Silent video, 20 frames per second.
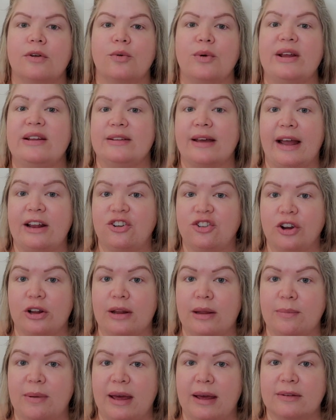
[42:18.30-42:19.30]
green Thai
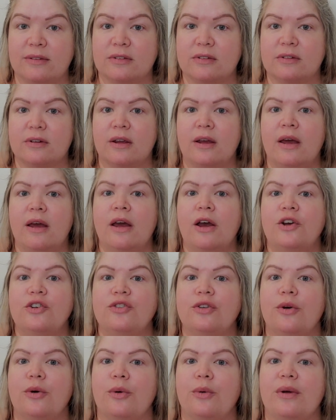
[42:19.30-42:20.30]
chili paste.
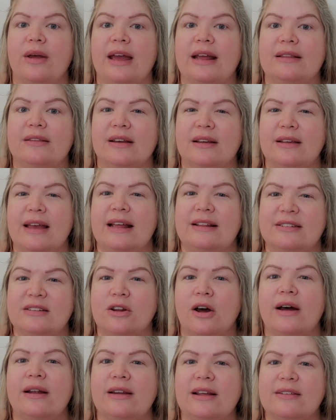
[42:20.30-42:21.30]
So it does, it's
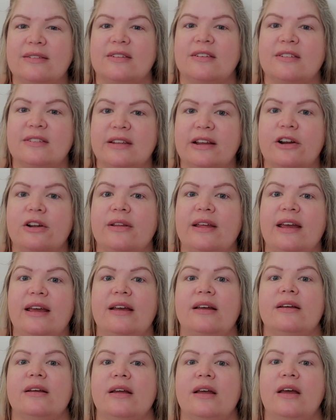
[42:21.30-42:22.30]
not
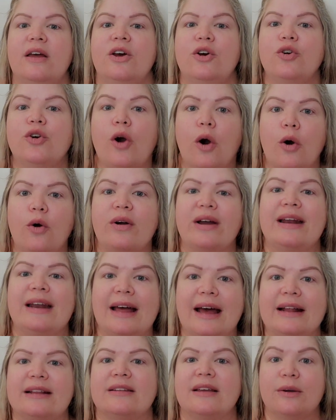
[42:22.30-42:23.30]
necessarily
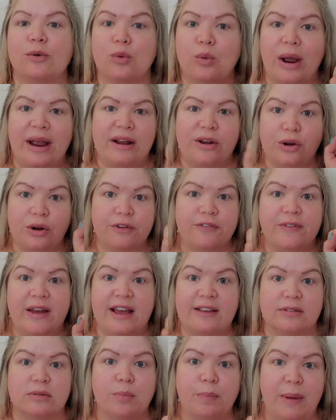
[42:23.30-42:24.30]
coconut right in your
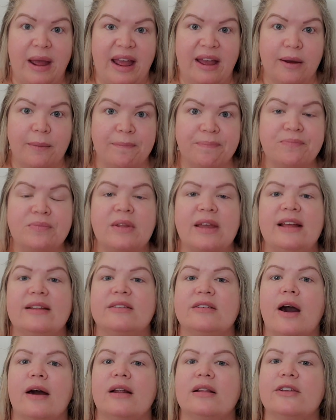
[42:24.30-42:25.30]
face, bam.
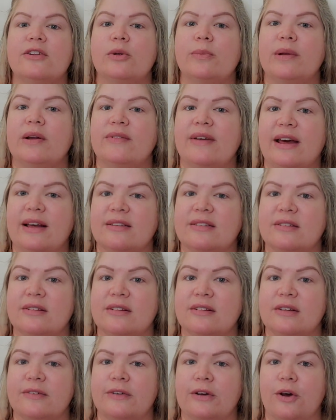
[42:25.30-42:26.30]
It's got a little bit of
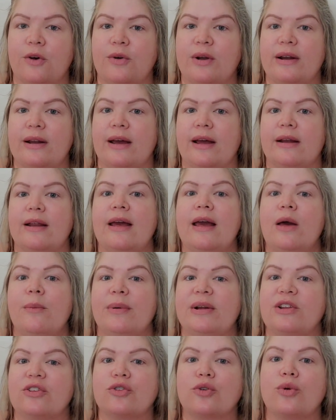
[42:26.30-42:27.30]
essence of coconut,
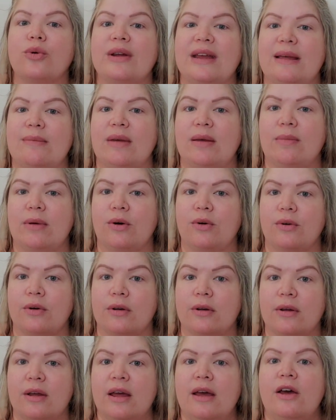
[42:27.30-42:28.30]
but it's creamy
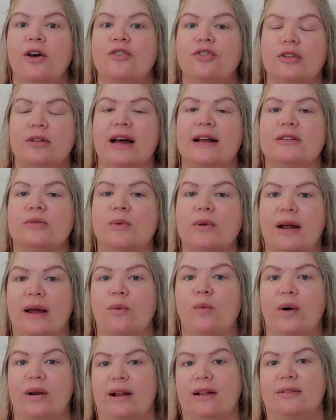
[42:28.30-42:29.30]
milk. So that's what I
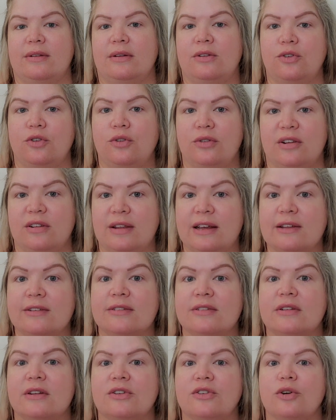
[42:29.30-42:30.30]
wanted to do to
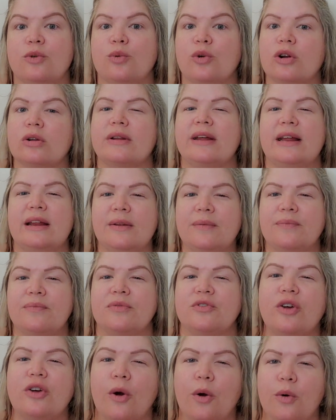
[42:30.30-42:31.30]
this, to really
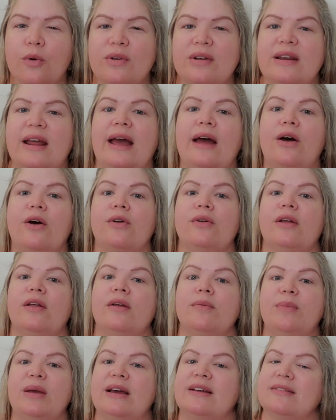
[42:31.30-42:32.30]
tone down,
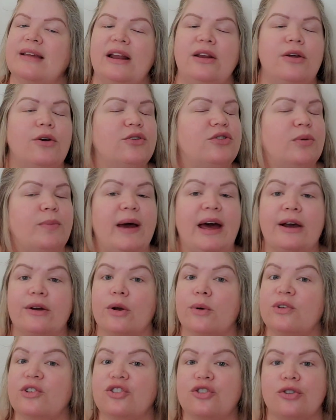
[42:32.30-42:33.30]
because I know
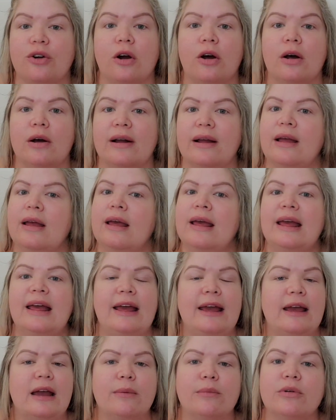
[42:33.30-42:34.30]
tobacco is strong,
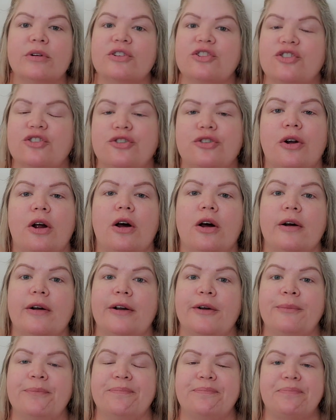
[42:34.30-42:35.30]
amber is
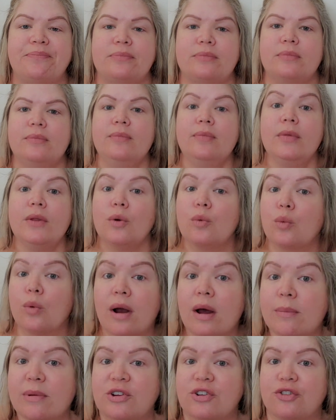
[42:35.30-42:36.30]
strong,
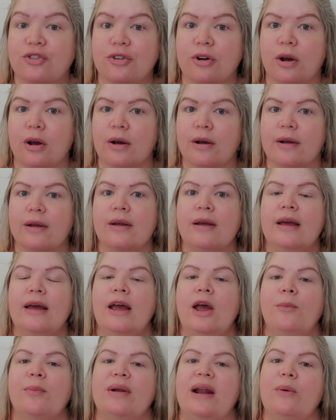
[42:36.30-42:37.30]
rum is strong,
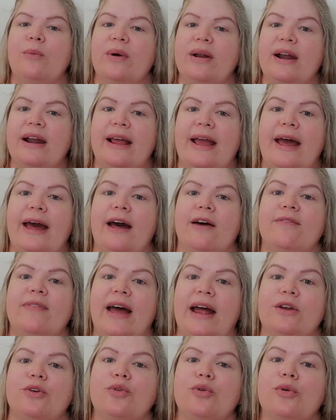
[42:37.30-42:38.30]
but I wanted to have
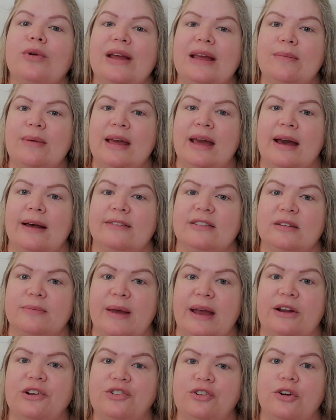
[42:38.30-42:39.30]
that creamy
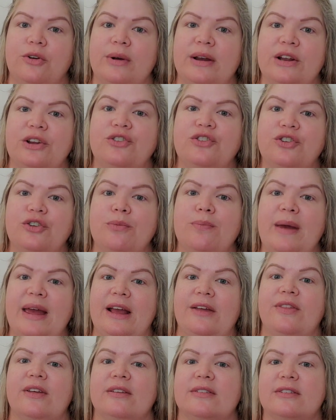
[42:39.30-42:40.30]
aspect to it to
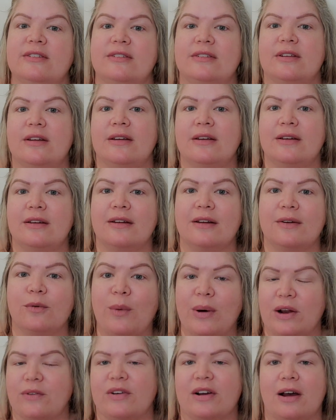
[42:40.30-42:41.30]
make this
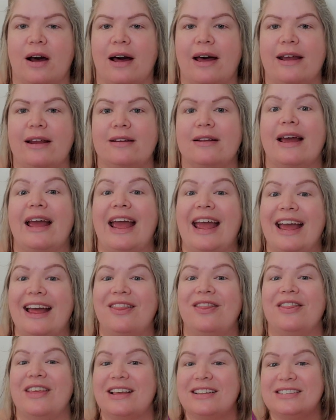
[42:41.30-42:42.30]
one of a kind.
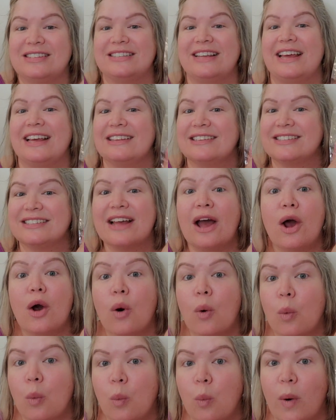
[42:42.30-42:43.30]
And this is
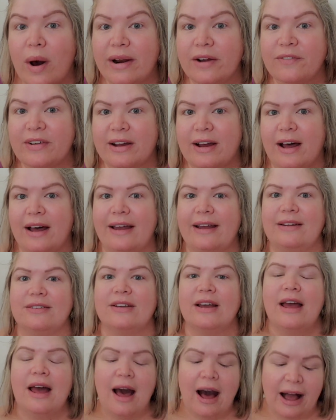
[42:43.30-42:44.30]
one of a kind.
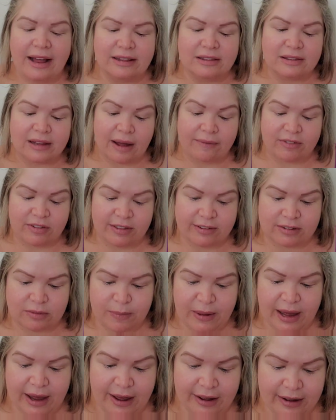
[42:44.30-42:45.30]
I loved this
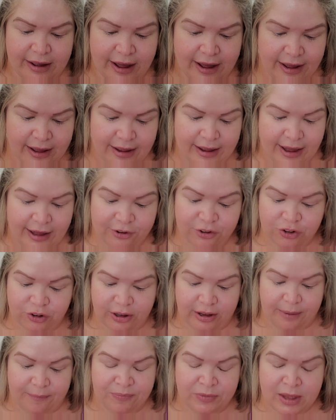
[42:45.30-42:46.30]
bag. I
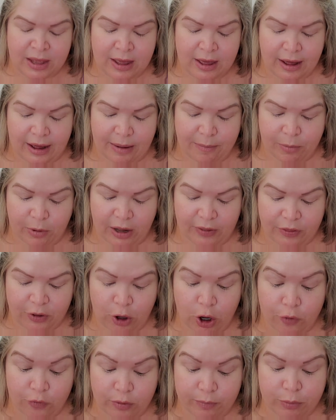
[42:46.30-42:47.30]
actually, I bought
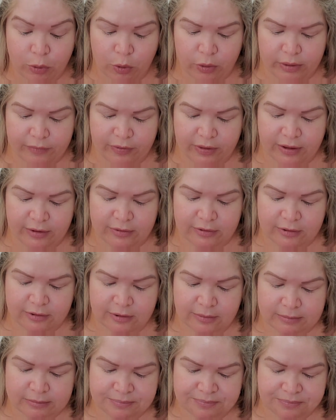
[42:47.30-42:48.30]
the overpour of
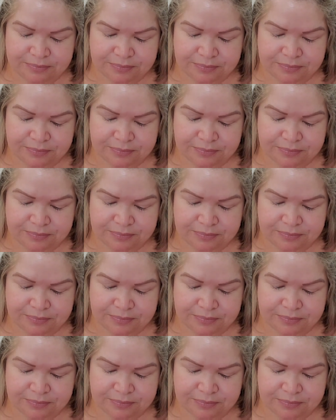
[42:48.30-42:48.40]
this